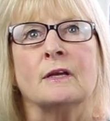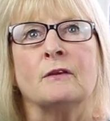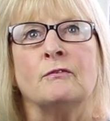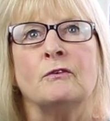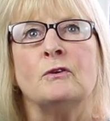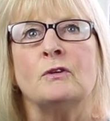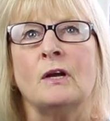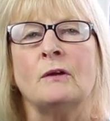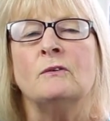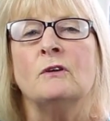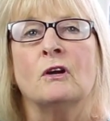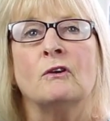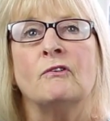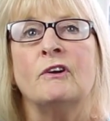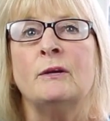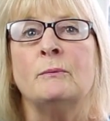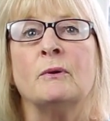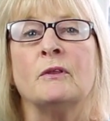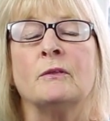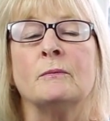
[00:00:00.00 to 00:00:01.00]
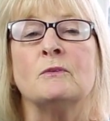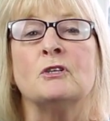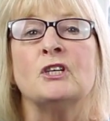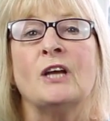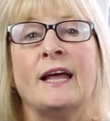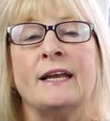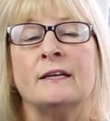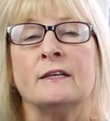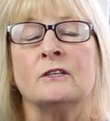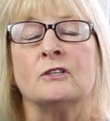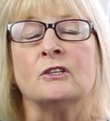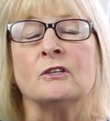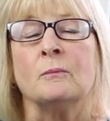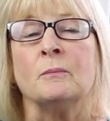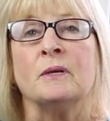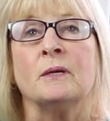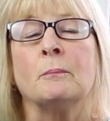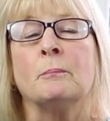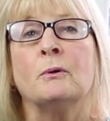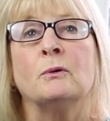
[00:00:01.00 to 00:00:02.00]
If you don't agree with them, challenge them
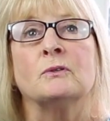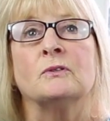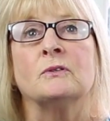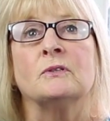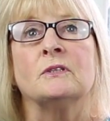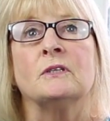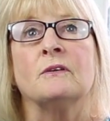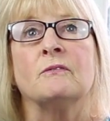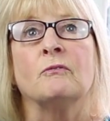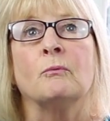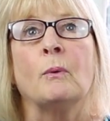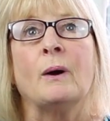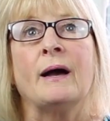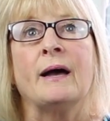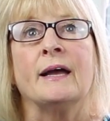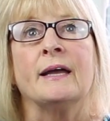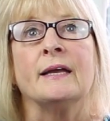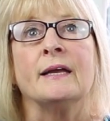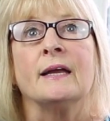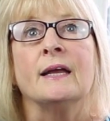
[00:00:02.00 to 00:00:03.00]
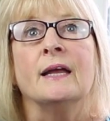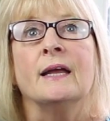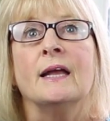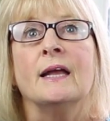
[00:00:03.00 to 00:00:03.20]
in a positive way.